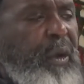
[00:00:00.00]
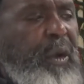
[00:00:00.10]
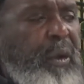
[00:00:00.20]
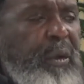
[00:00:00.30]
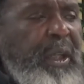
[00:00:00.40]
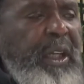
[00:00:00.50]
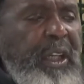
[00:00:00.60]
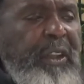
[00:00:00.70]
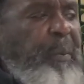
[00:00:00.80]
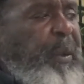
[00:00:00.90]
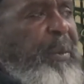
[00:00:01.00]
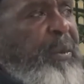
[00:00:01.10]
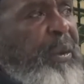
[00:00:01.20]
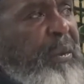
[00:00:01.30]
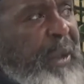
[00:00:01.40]
Okay, other people
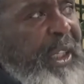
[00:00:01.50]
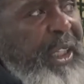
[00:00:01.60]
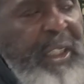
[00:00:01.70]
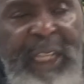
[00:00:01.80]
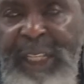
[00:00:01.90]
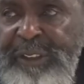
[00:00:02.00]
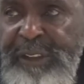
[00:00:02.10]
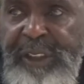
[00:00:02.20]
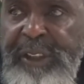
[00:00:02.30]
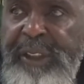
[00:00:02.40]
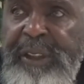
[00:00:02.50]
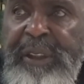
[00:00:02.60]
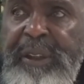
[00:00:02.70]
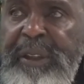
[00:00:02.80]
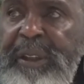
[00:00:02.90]
will recognize it in
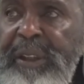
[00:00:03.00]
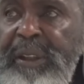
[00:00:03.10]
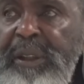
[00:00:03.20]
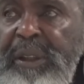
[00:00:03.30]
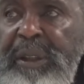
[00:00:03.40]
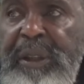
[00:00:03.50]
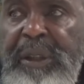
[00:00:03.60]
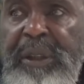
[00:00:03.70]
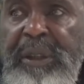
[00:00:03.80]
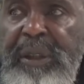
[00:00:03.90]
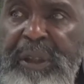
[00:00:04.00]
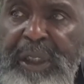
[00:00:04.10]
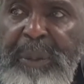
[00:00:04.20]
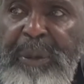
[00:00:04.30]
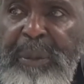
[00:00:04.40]
a
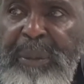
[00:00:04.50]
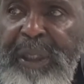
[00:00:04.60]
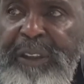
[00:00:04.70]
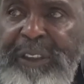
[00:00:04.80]
couple of months.